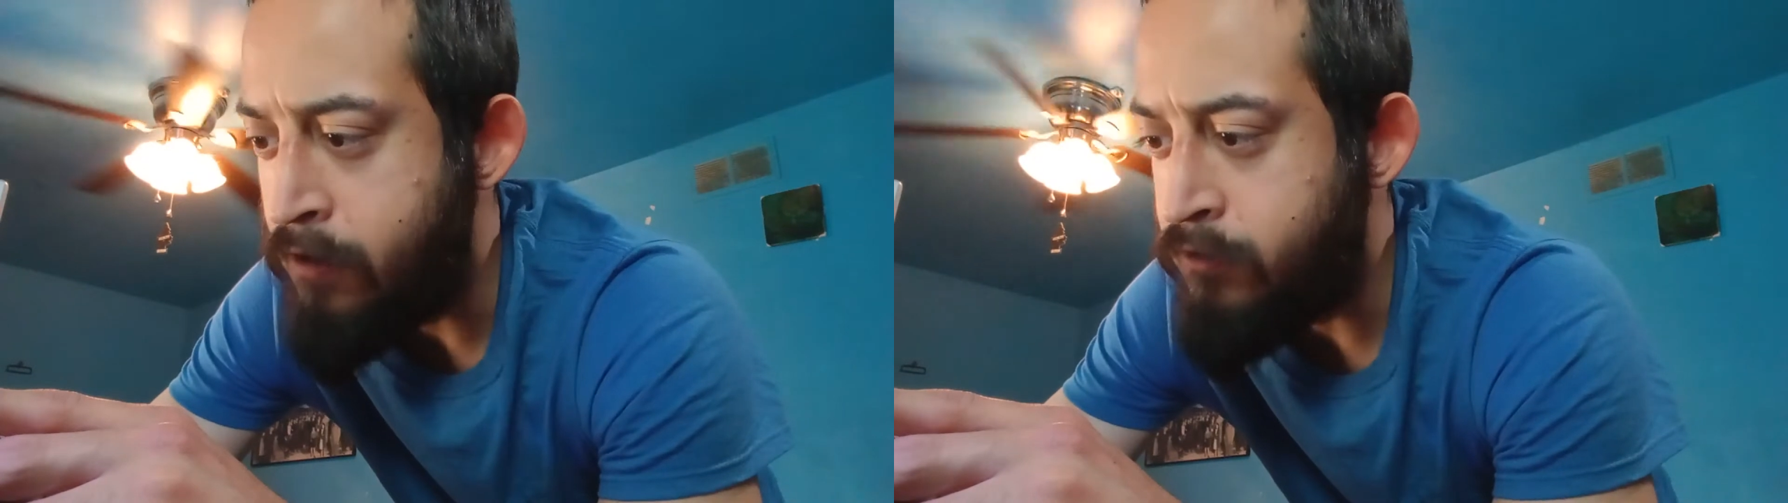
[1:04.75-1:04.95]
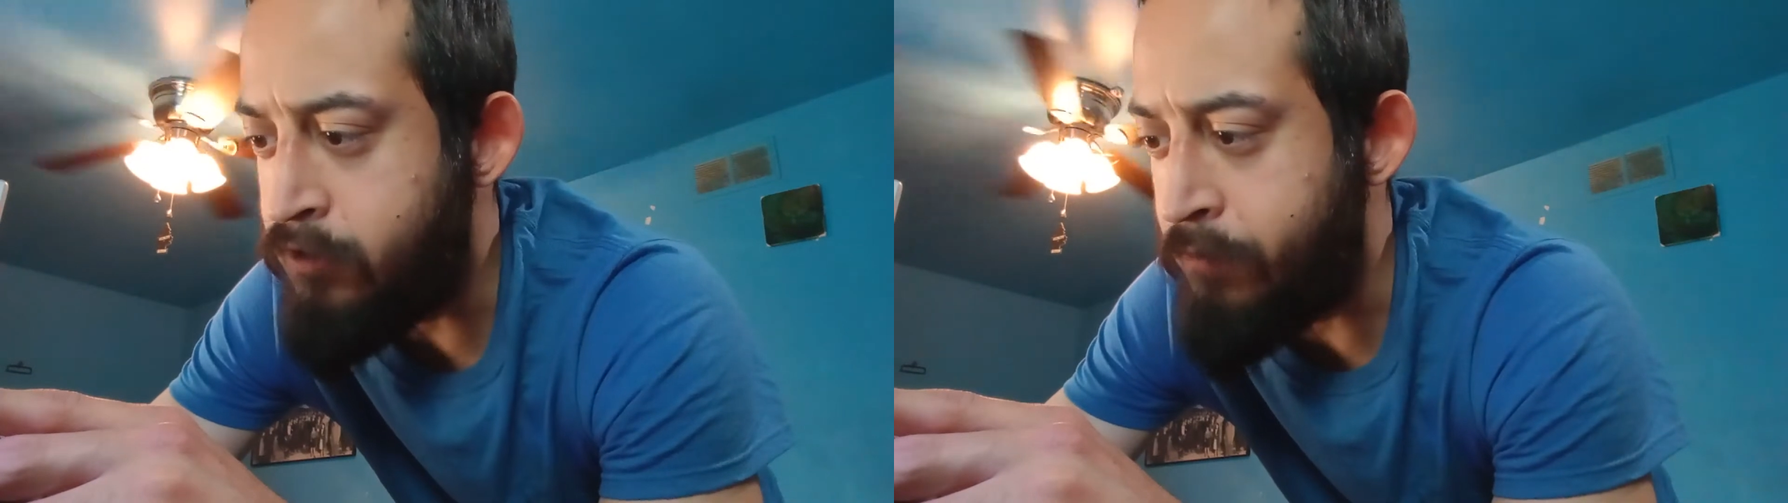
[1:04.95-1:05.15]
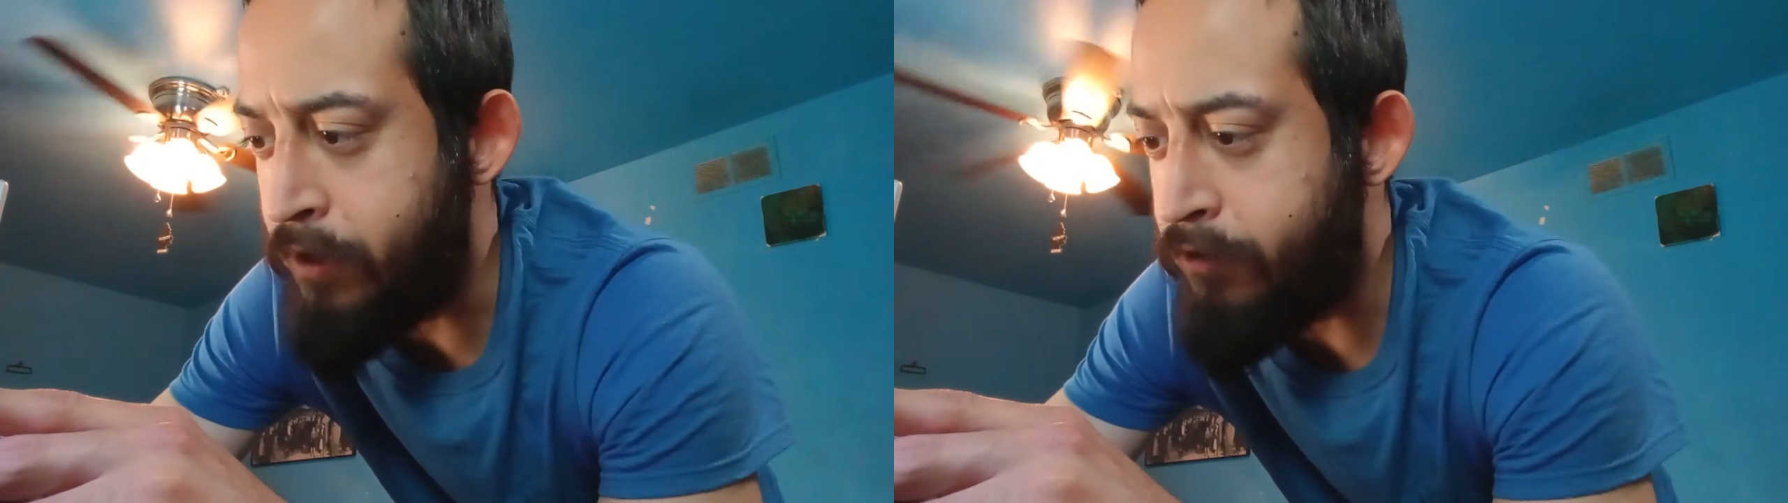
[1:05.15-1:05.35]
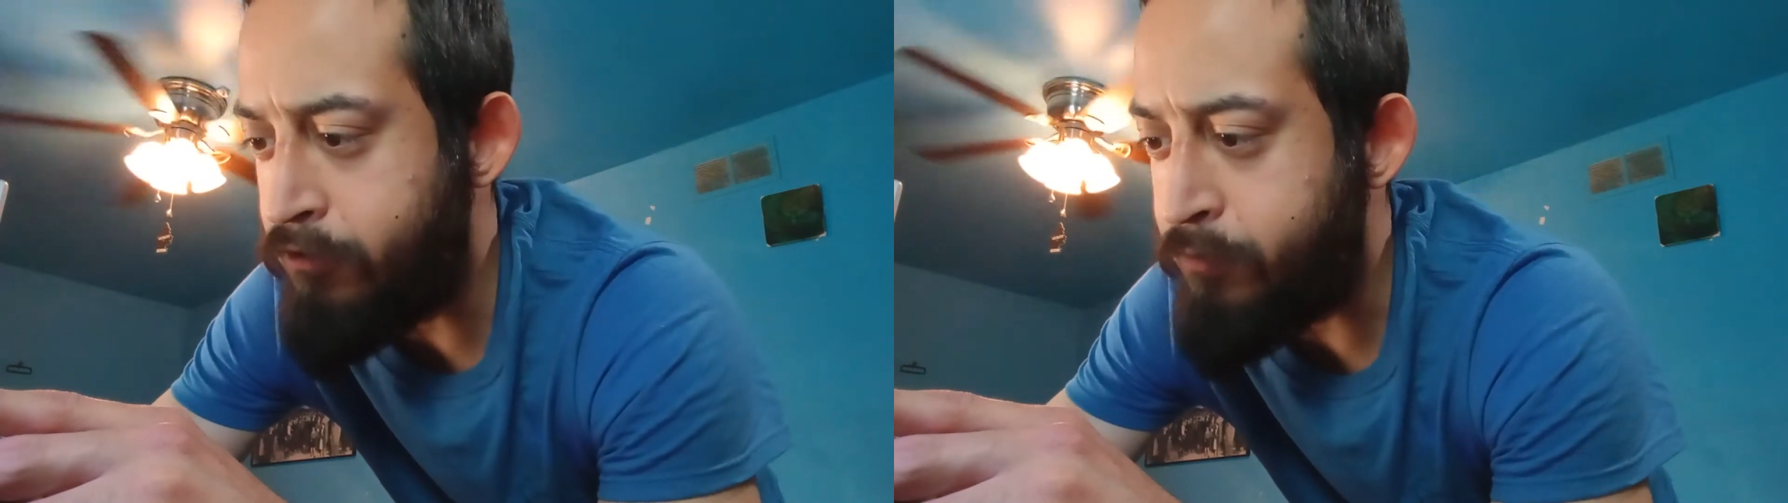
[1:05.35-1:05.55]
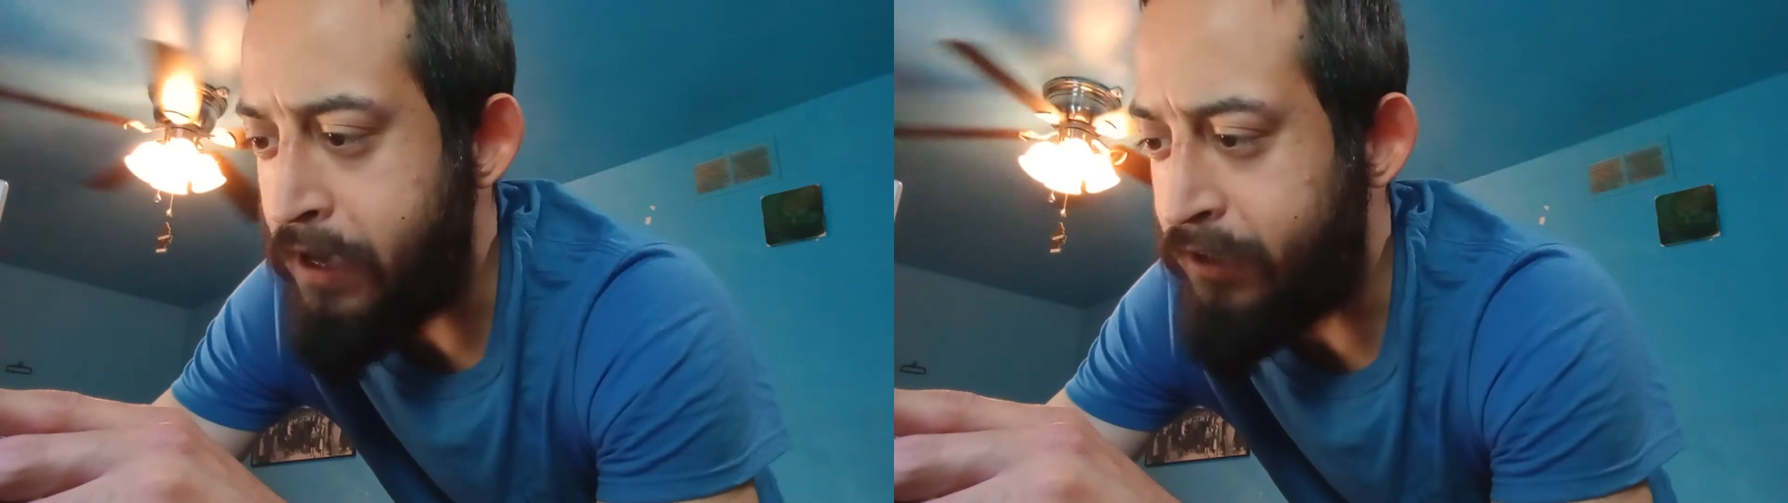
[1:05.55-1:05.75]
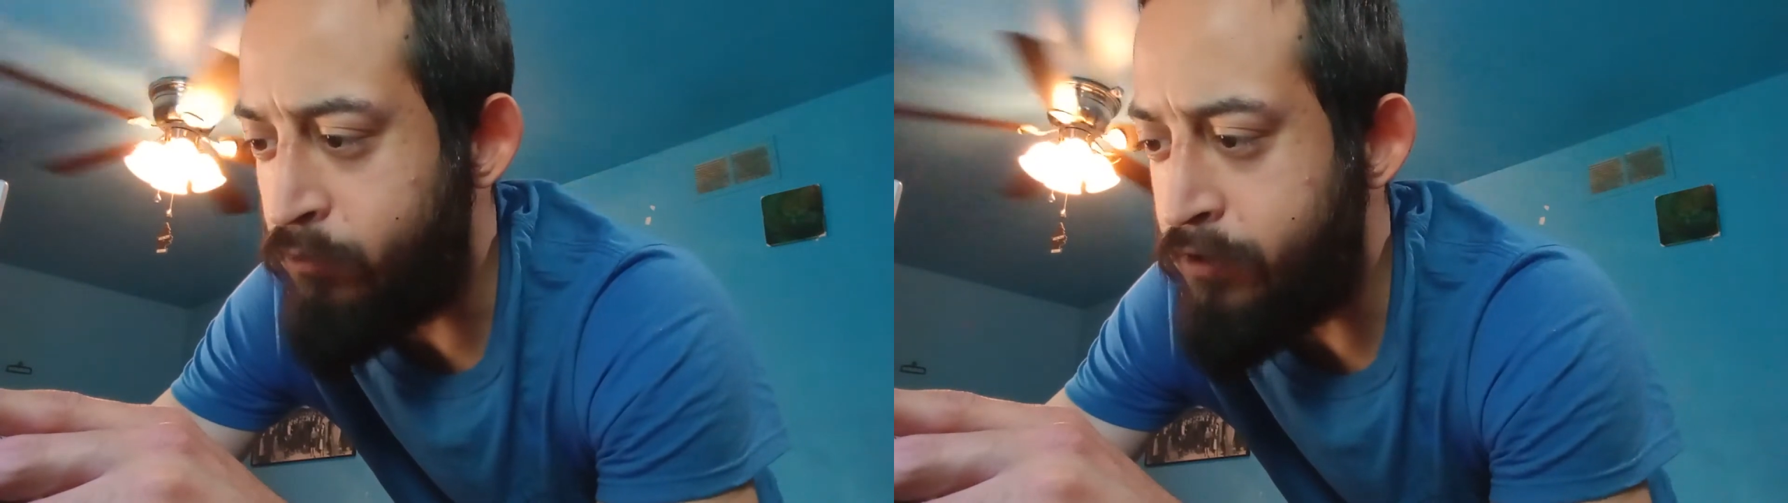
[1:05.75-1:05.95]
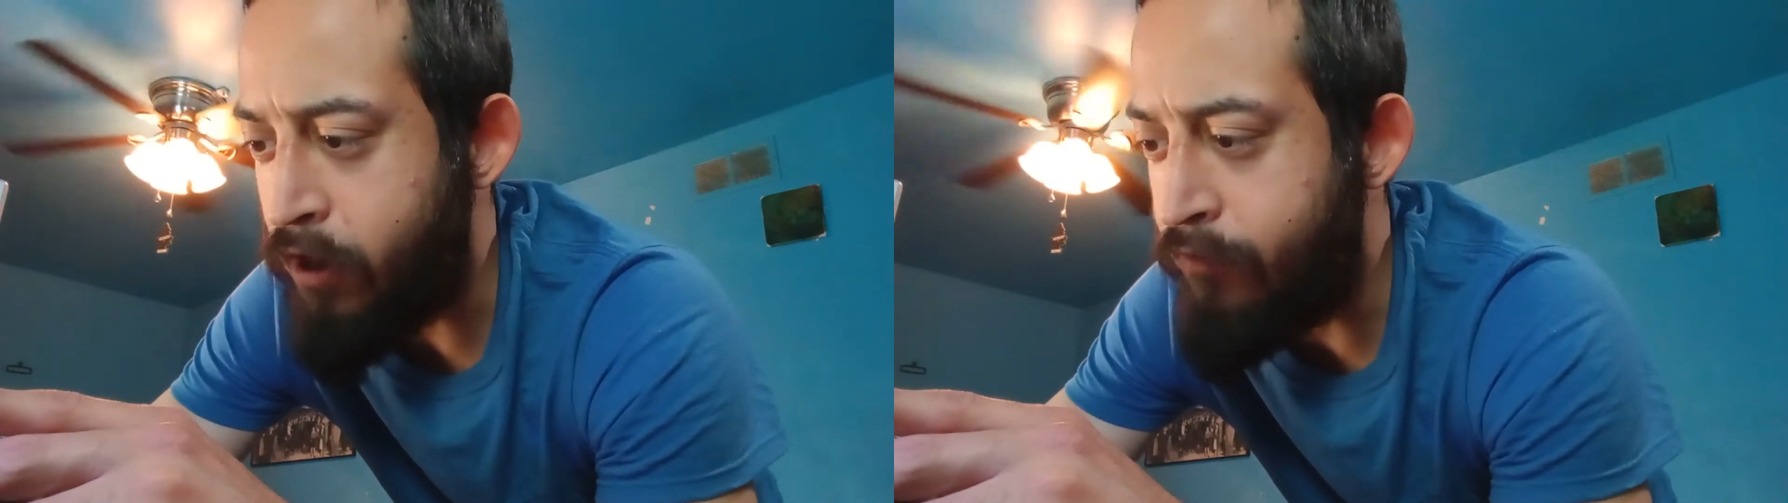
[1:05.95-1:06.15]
SunButter is packed with